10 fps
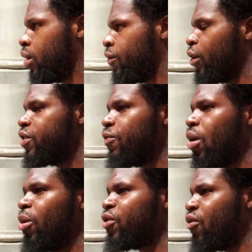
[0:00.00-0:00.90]
First and
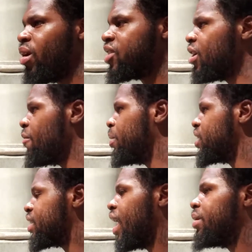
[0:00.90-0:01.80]
foremost for myself, but
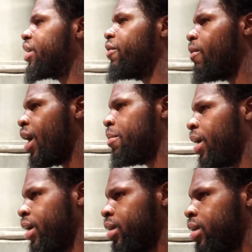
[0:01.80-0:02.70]
it's time to get right,
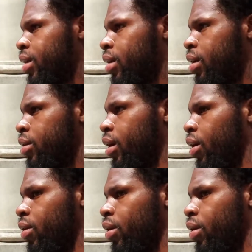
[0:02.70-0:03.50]
man. You know?